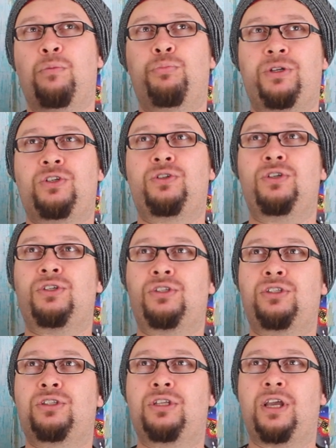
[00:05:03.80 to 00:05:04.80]
But you just,
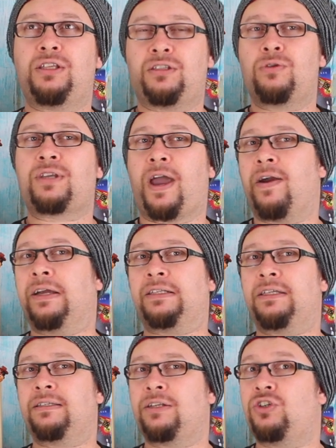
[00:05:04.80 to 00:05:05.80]
it's those
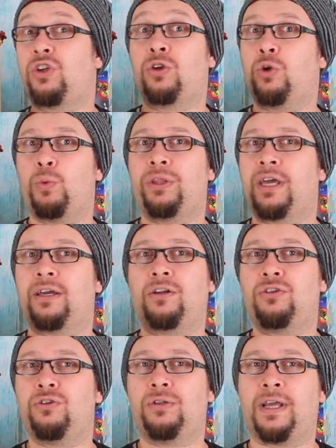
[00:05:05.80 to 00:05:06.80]
characters that you don't know what they're
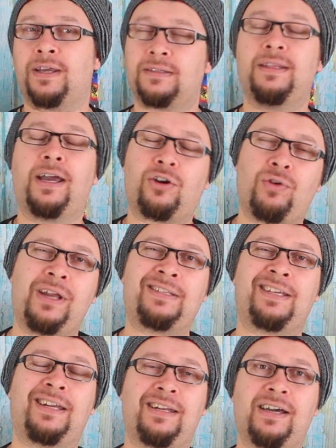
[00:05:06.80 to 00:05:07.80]
going to do next. And that
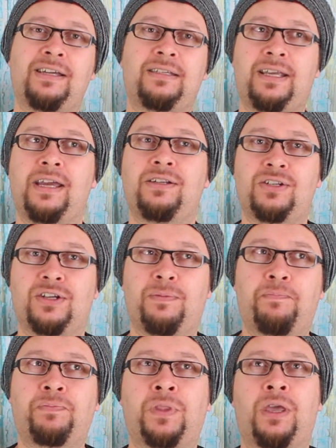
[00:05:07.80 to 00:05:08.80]
creates a nice
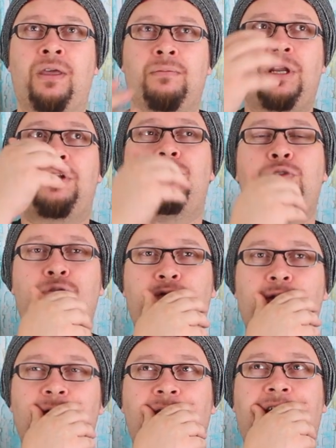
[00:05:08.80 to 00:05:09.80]
tension. But I do
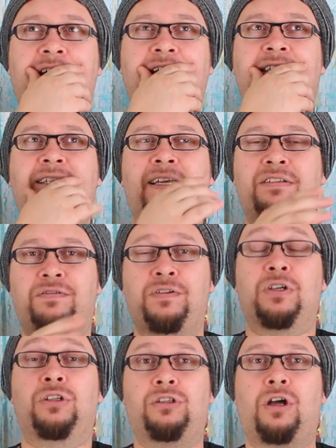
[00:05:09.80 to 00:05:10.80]
feel like it does
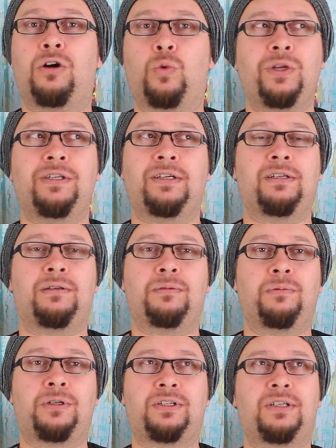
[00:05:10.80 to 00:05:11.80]
feel long-winded,
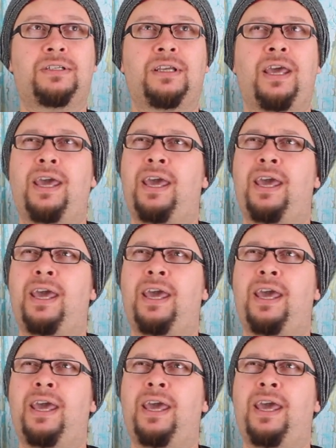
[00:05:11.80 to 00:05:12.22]
which is,